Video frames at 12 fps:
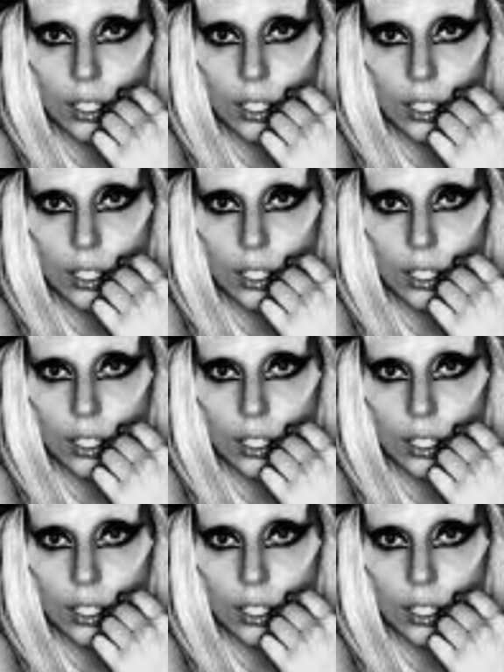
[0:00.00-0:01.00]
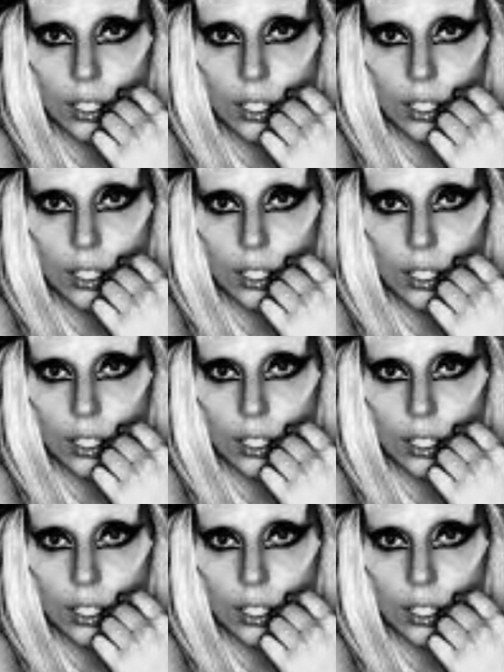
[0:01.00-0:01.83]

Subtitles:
No one is speaking in this clip.